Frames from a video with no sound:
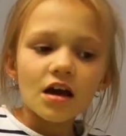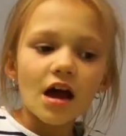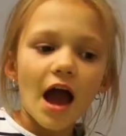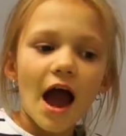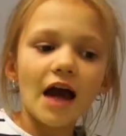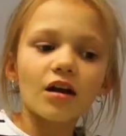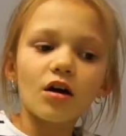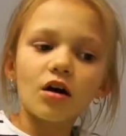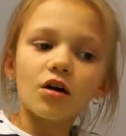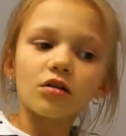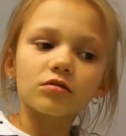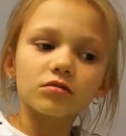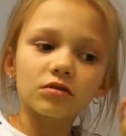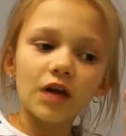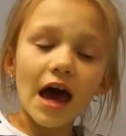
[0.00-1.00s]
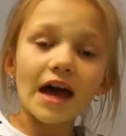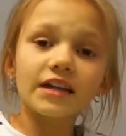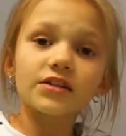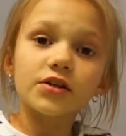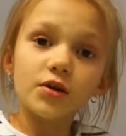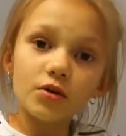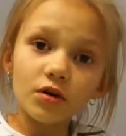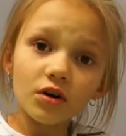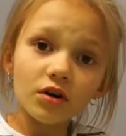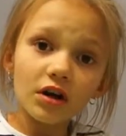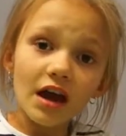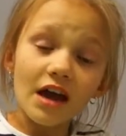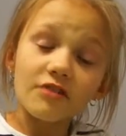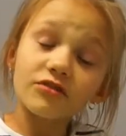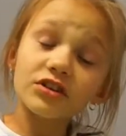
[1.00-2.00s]

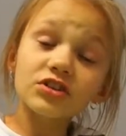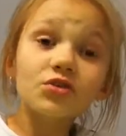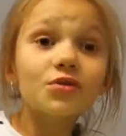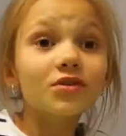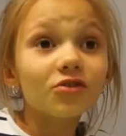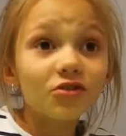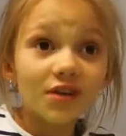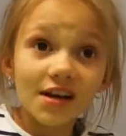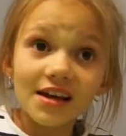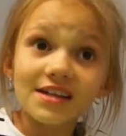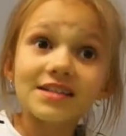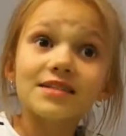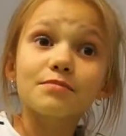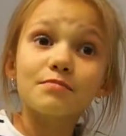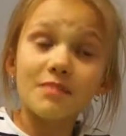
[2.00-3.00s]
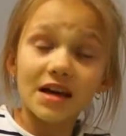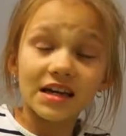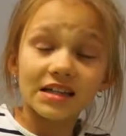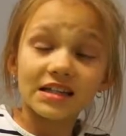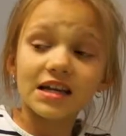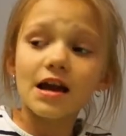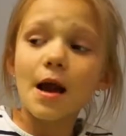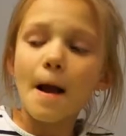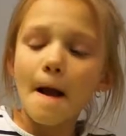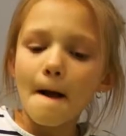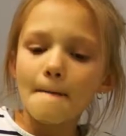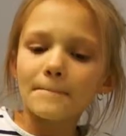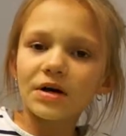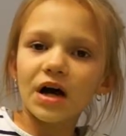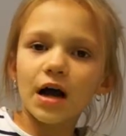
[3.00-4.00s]
every 2 ingredients, mix it,
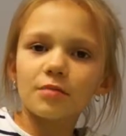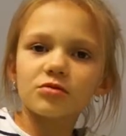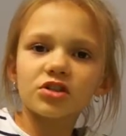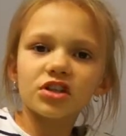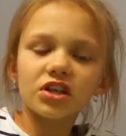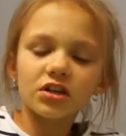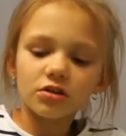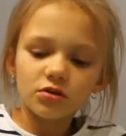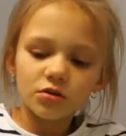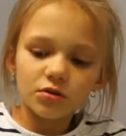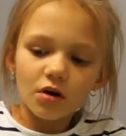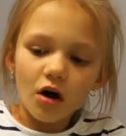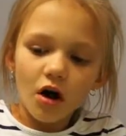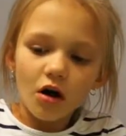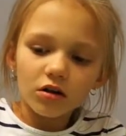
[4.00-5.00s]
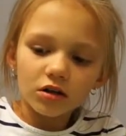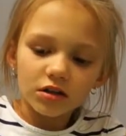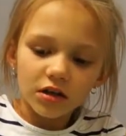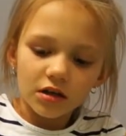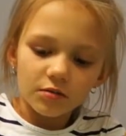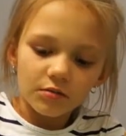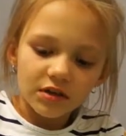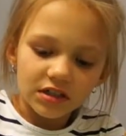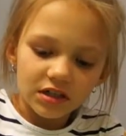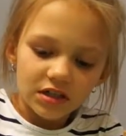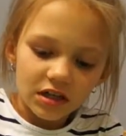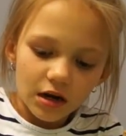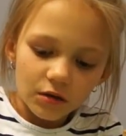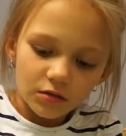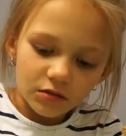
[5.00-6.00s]
but I'm just gonna do it all and then mix it
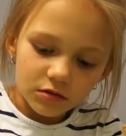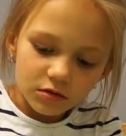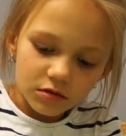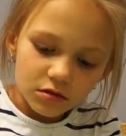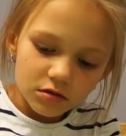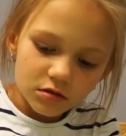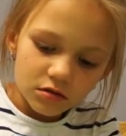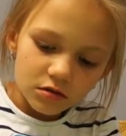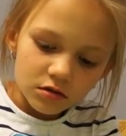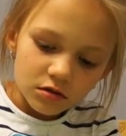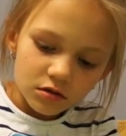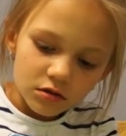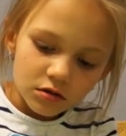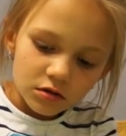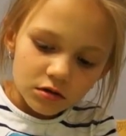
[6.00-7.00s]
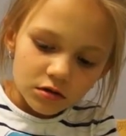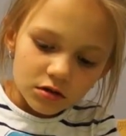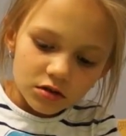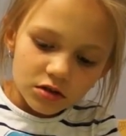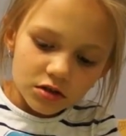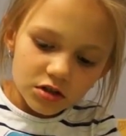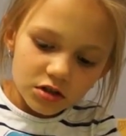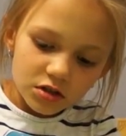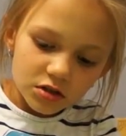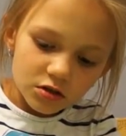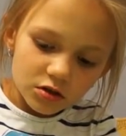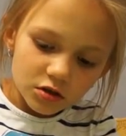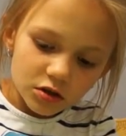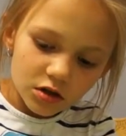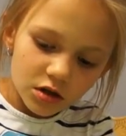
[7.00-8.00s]
at once. Just
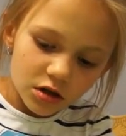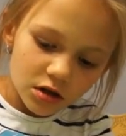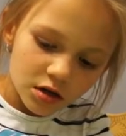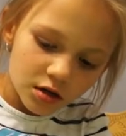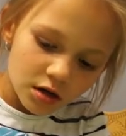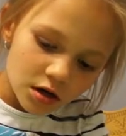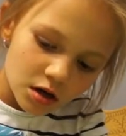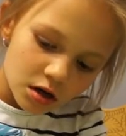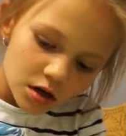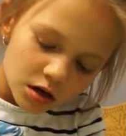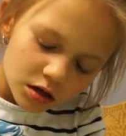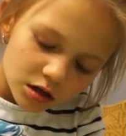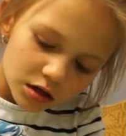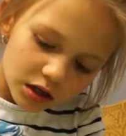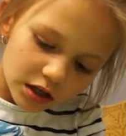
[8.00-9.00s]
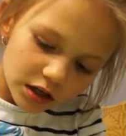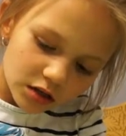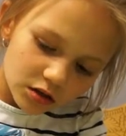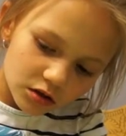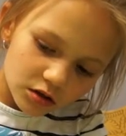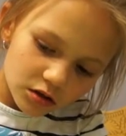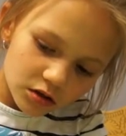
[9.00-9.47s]
do like